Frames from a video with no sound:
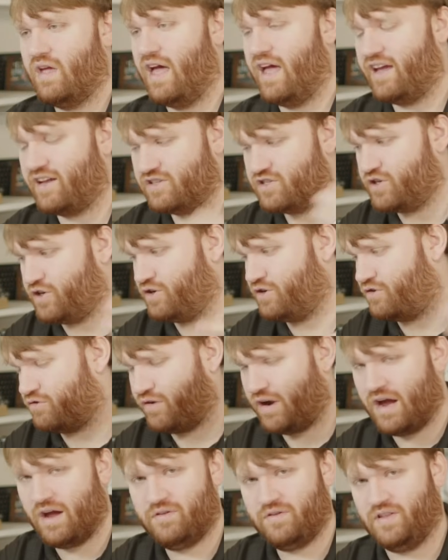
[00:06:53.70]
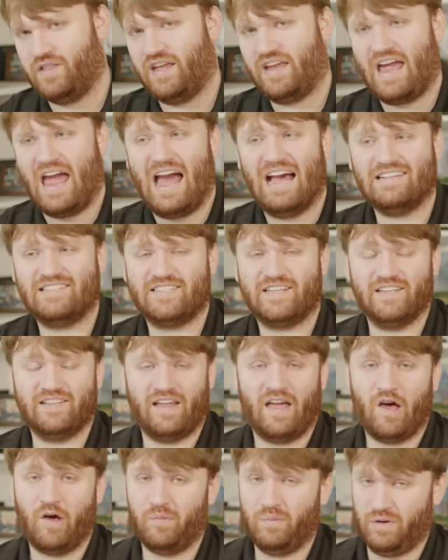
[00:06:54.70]
could turn around and like ask it to
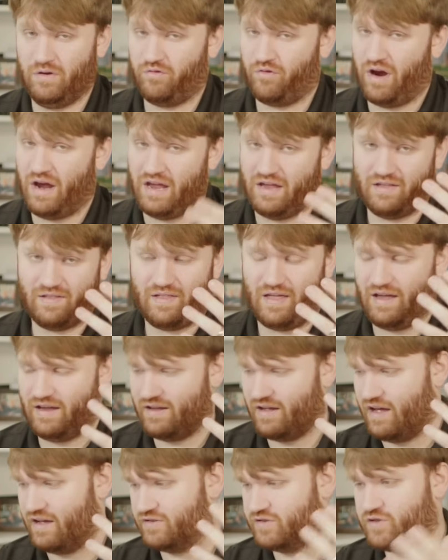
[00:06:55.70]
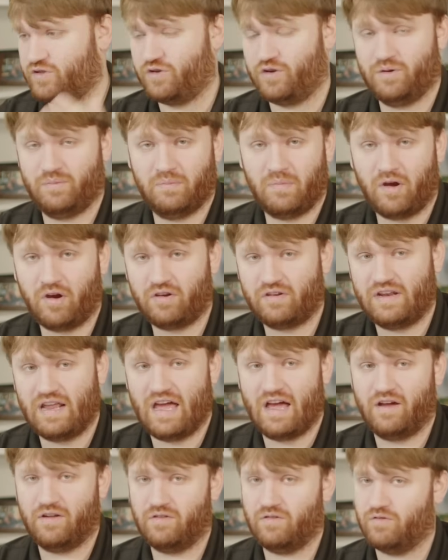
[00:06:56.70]
help me write like a certain
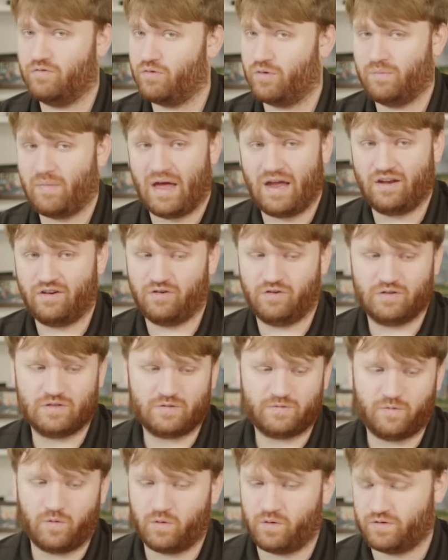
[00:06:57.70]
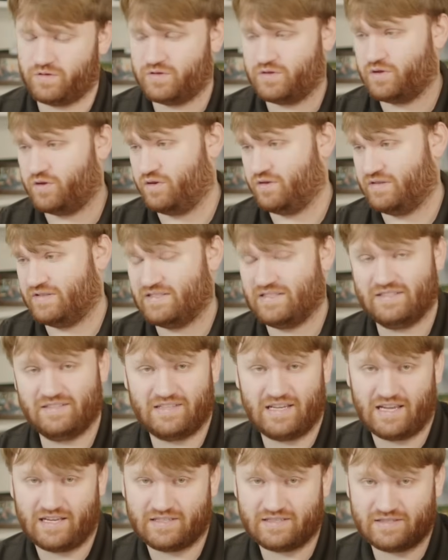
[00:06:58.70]
markdown reminders for certain
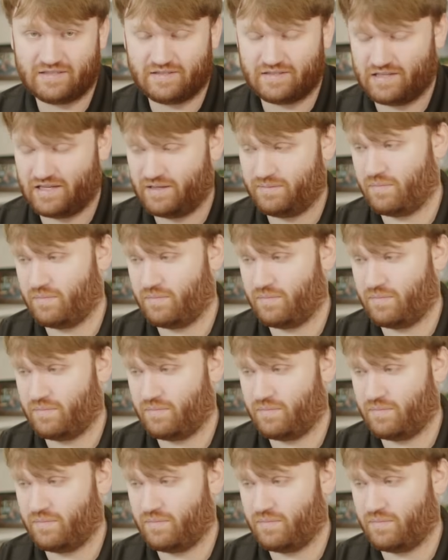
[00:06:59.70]
syntax in